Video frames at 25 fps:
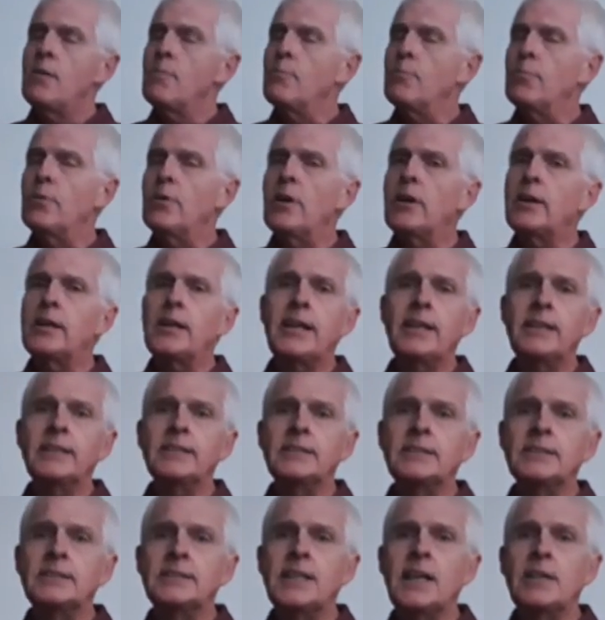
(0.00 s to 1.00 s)
but
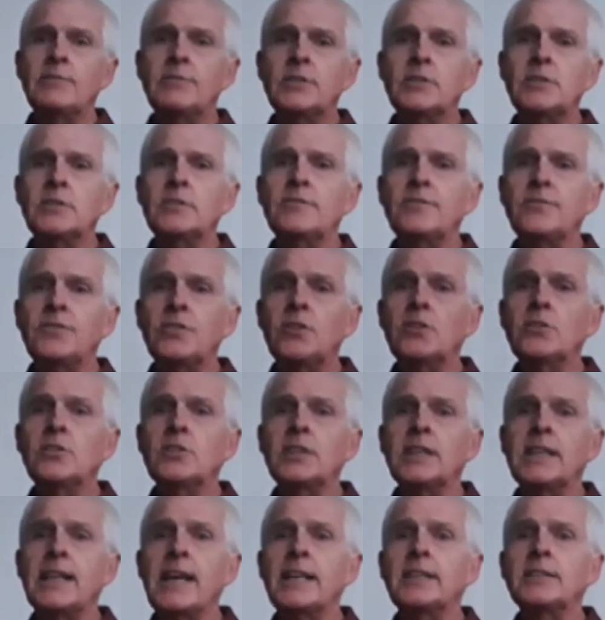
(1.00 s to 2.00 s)
I'll never
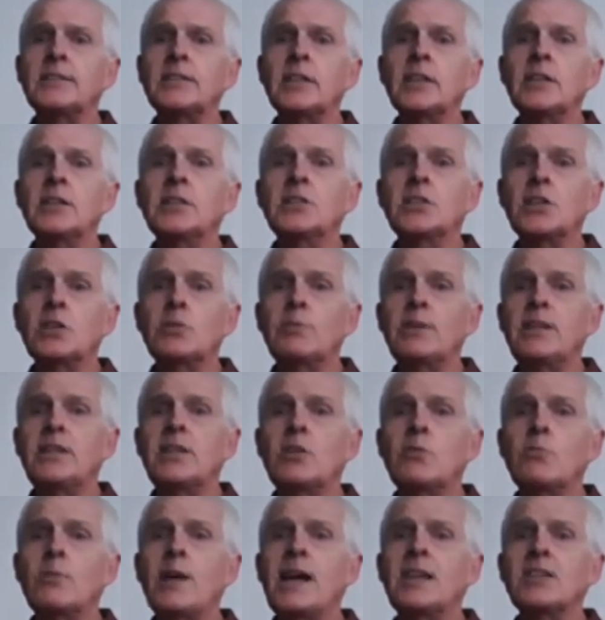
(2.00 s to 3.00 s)
forget the
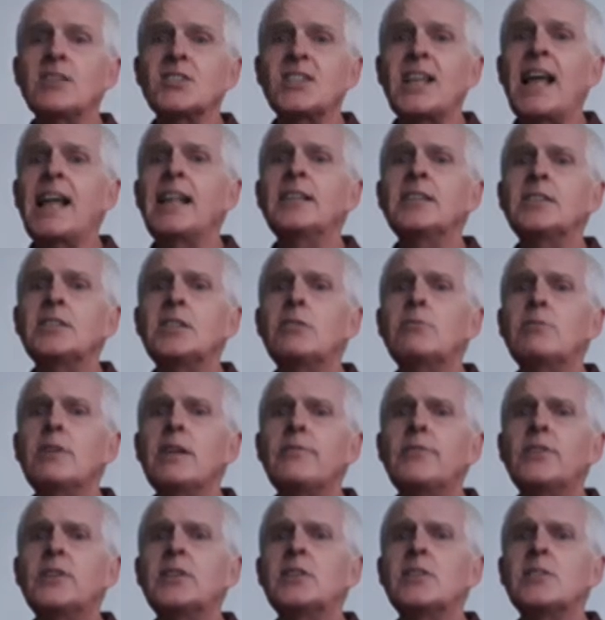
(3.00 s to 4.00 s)
green grass and the
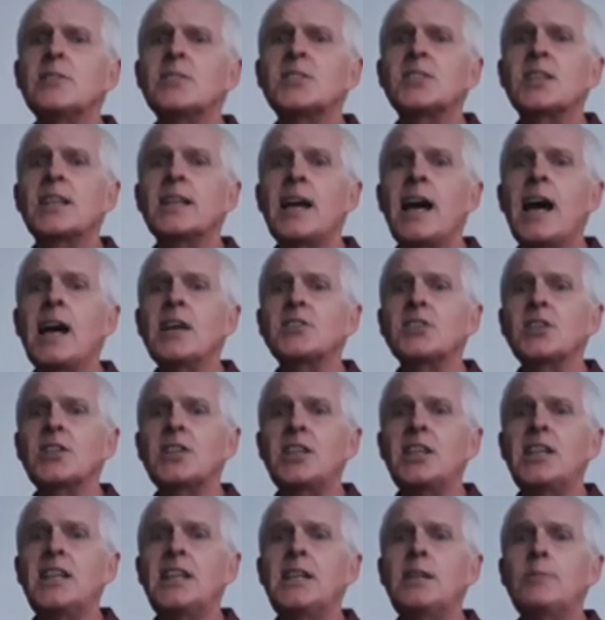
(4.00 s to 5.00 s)
rivers as I
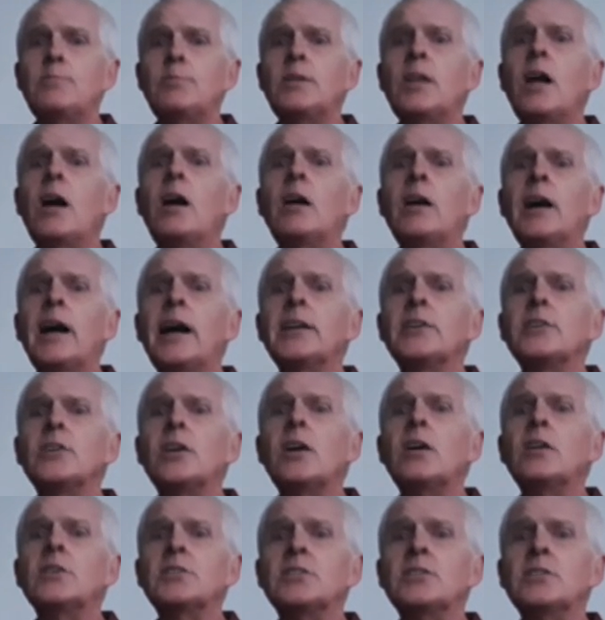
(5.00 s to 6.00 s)
keep law and
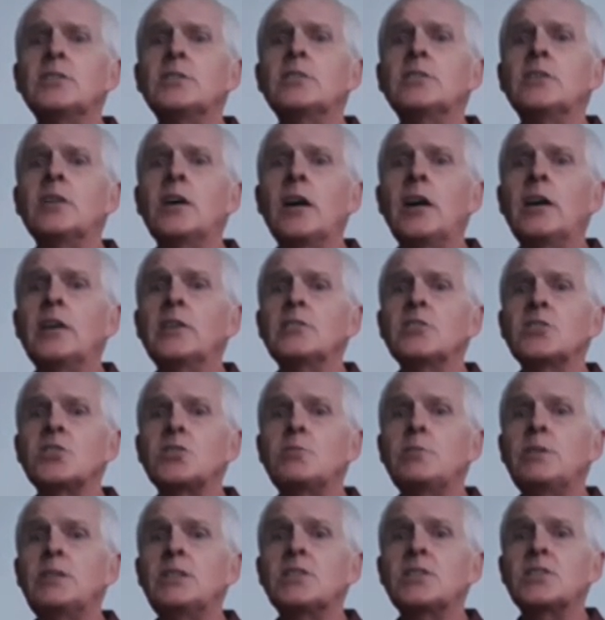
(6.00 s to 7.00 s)
order on the
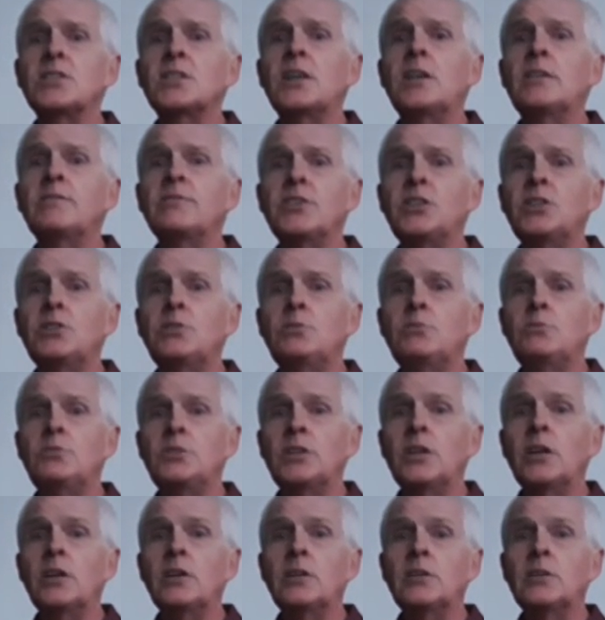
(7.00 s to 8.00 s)
streets of New
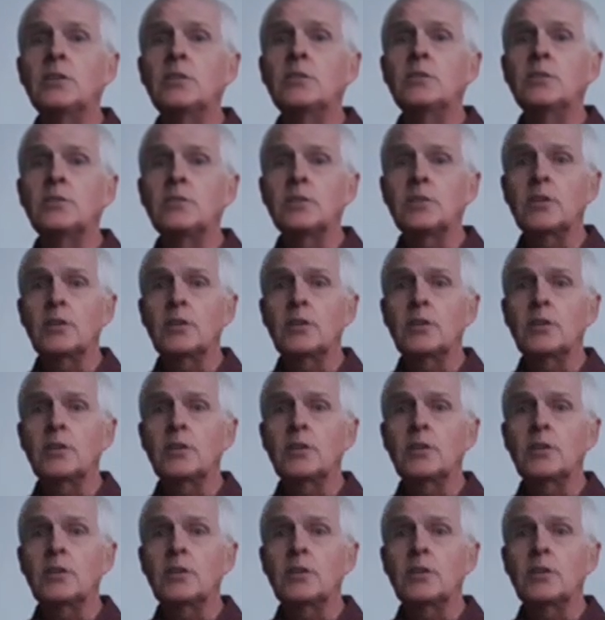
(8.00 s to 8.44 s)
York.